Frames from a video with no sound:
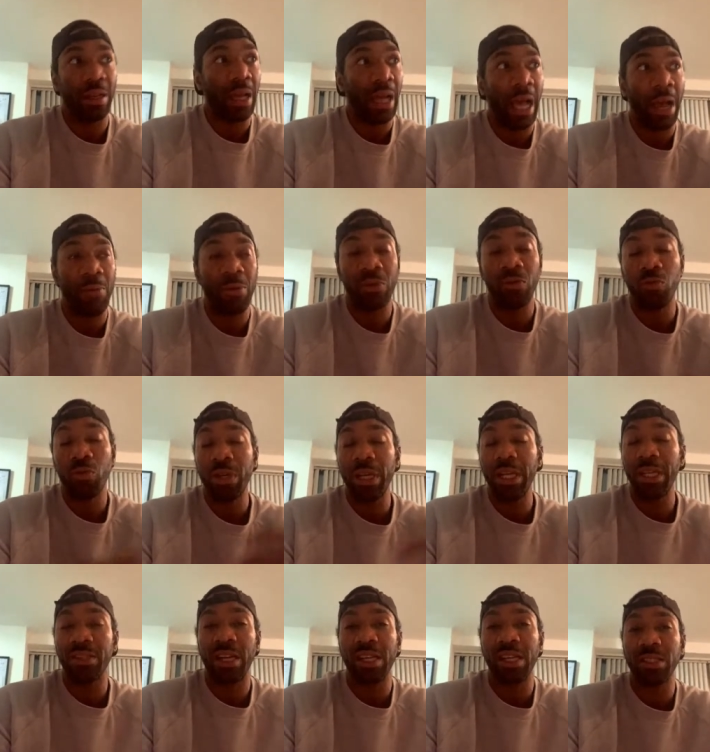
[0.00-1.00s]
I would
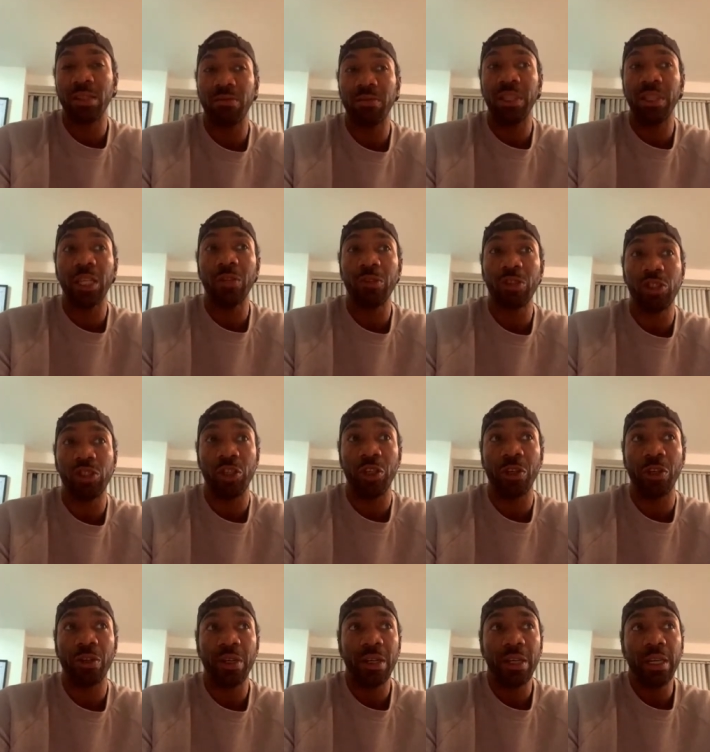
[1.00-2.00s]
read tons of
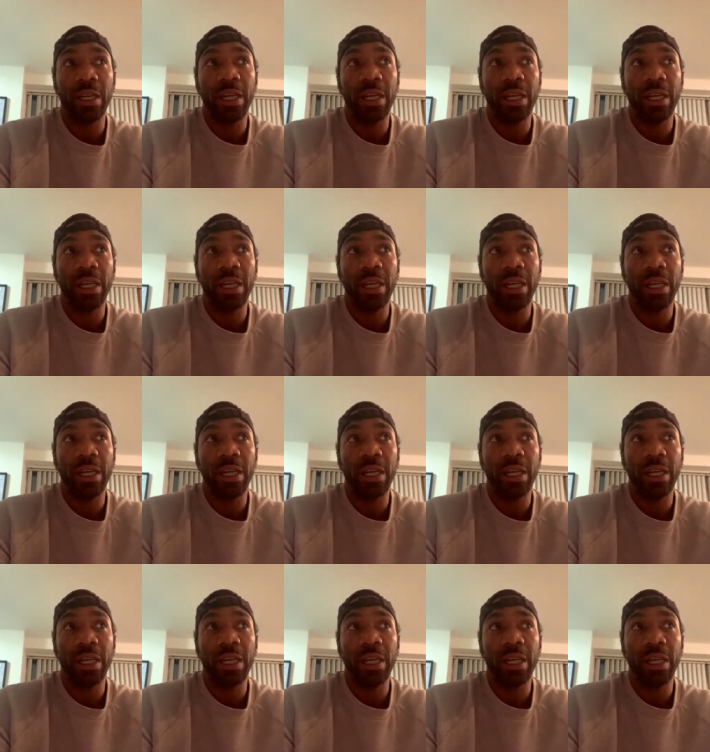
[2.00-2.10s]
literature,